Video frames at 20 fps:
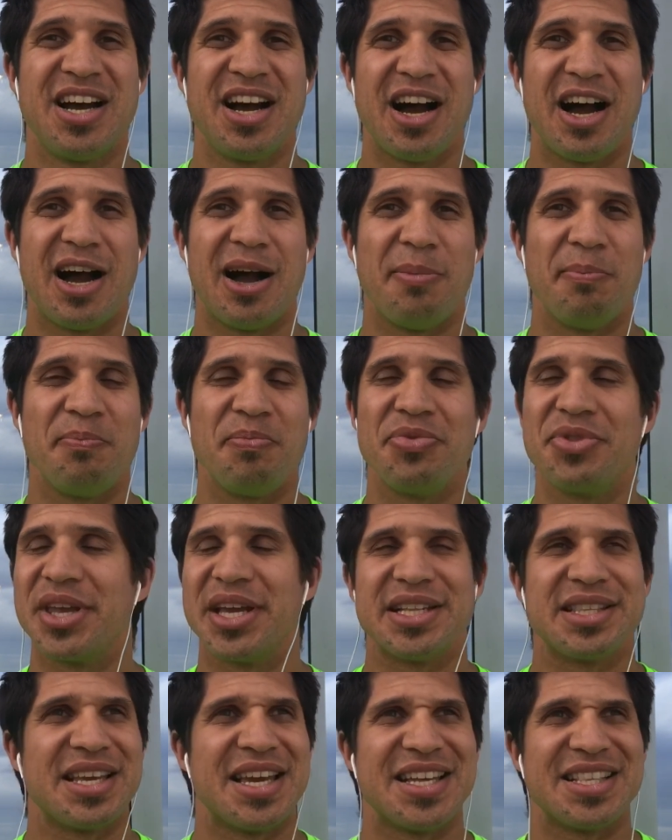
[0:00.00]

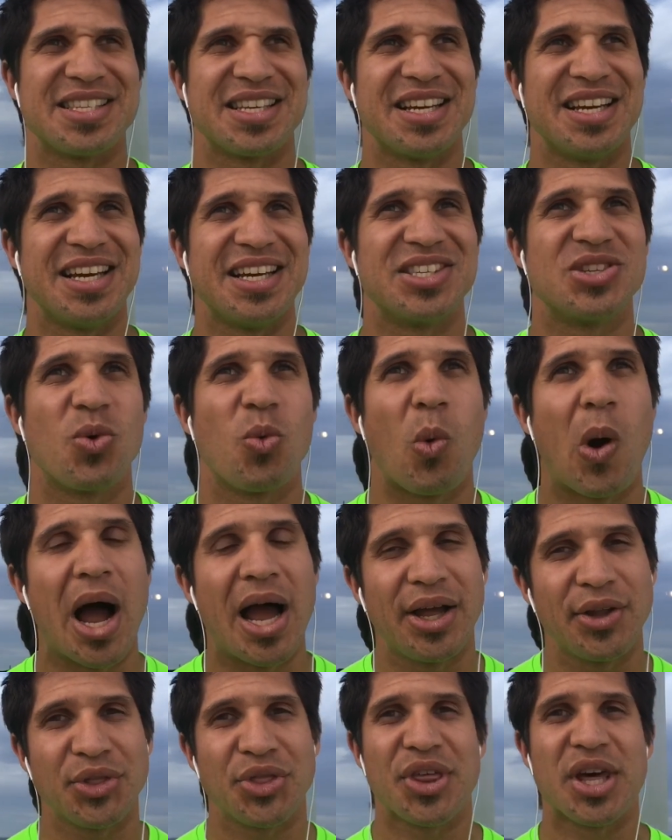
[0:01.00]
It's a
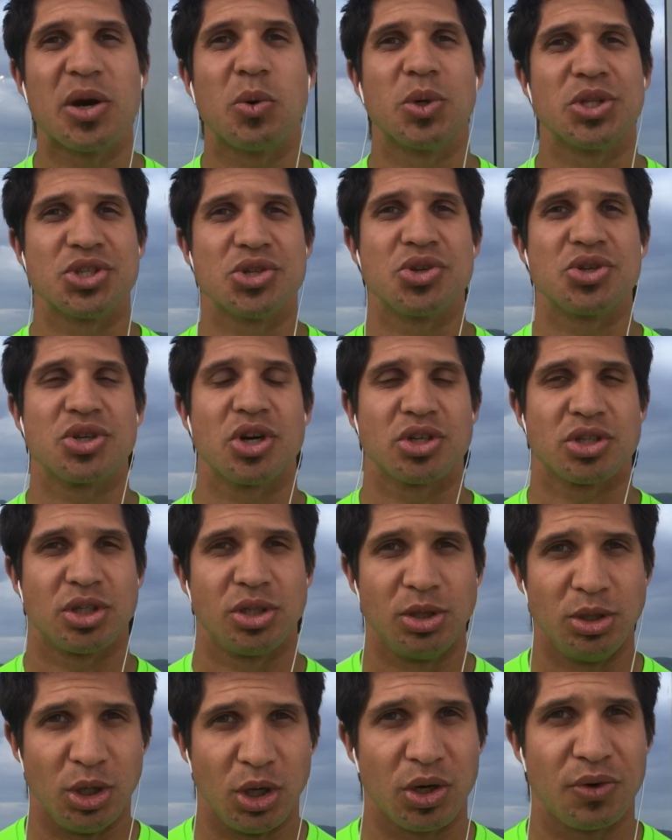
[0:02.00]
wild thing once you start to
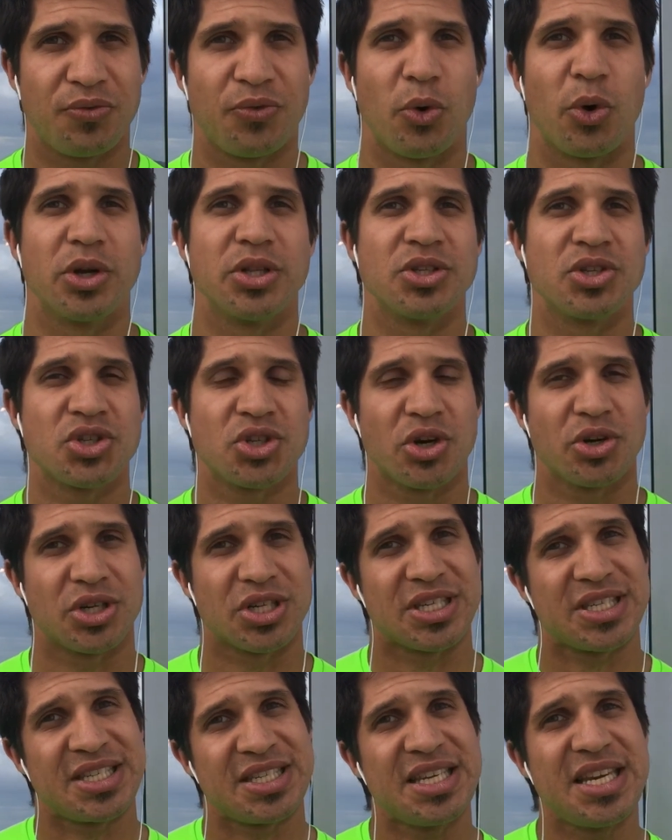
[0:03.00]
look for it and start
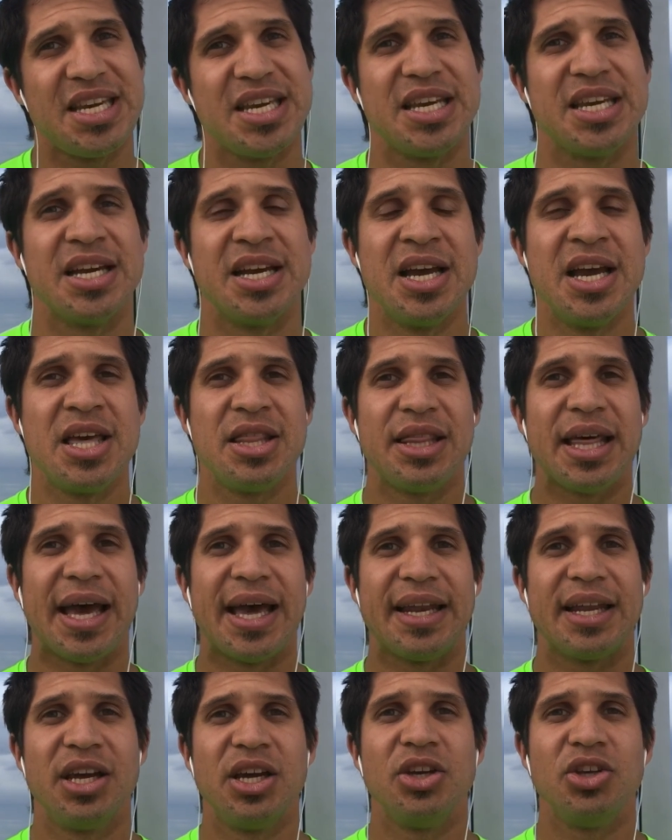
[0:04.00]
to see
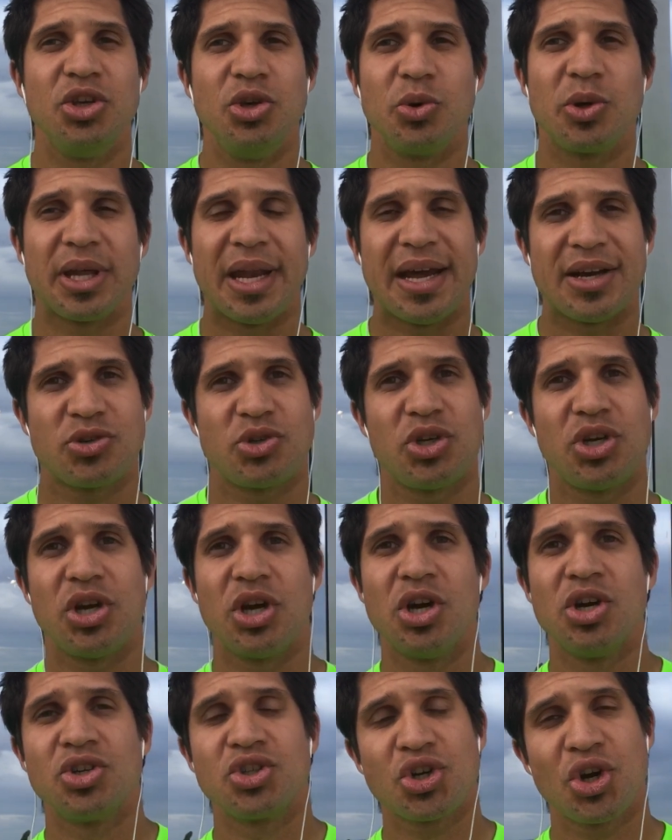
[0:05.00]
that you can actually
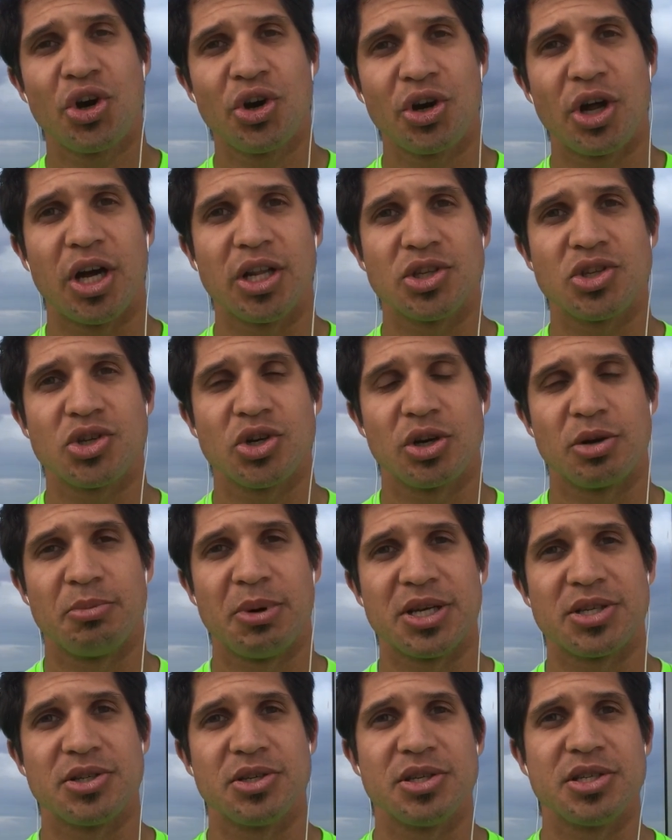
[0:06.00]
turn on certain
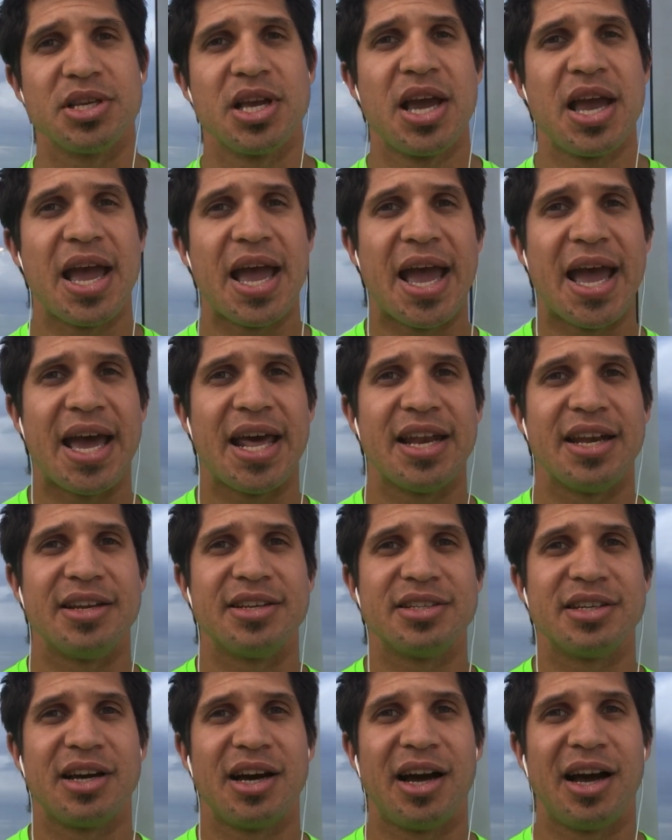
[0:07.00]
muscles,
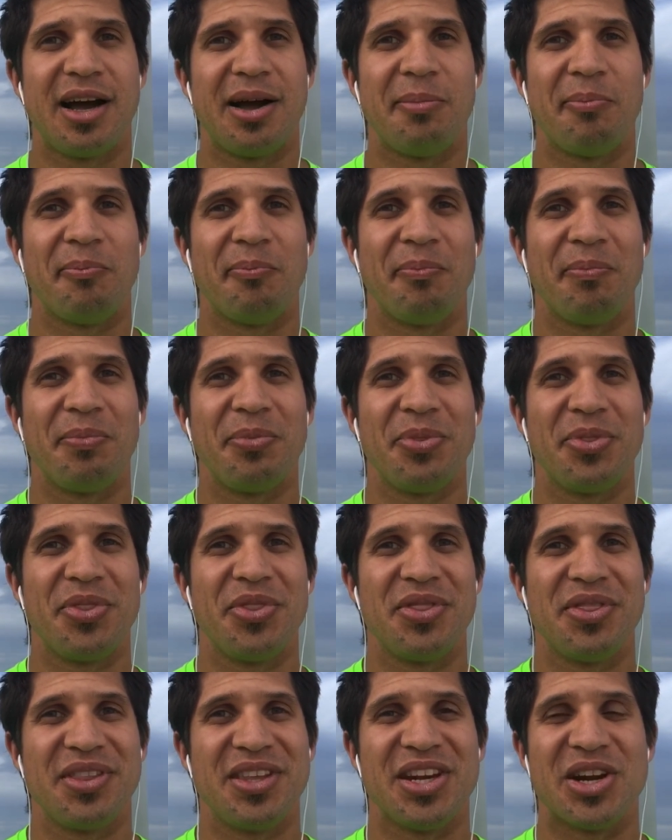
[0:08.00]
and the
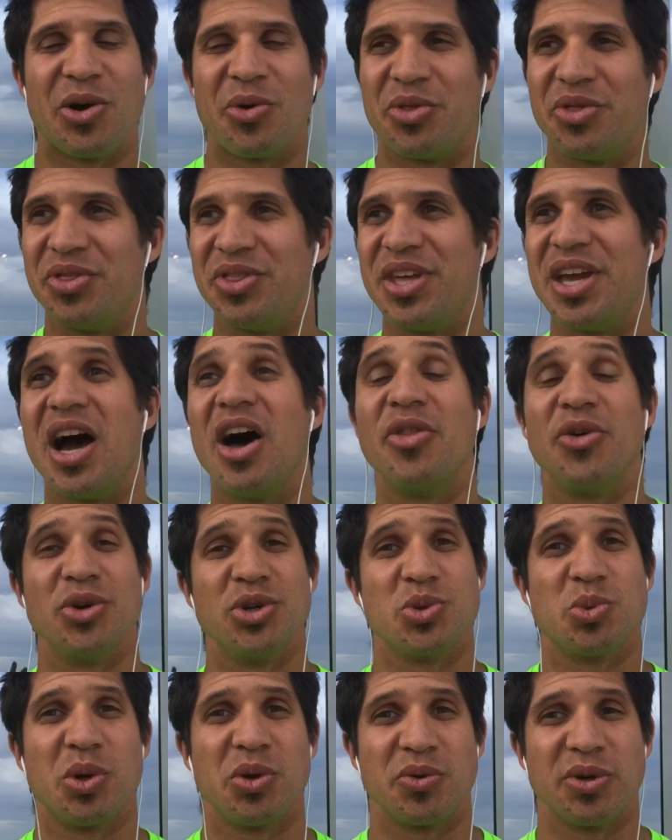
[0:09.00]

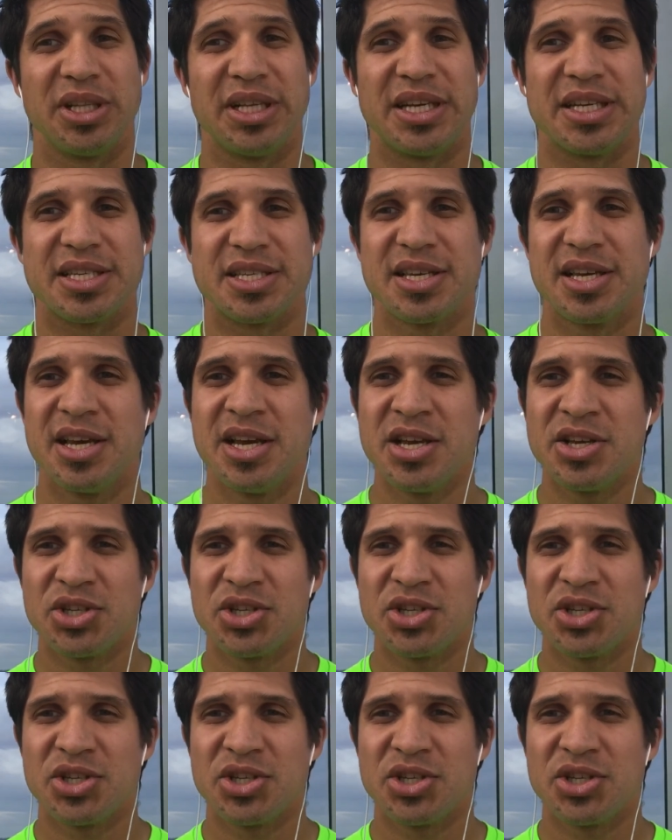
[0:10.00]
others will release.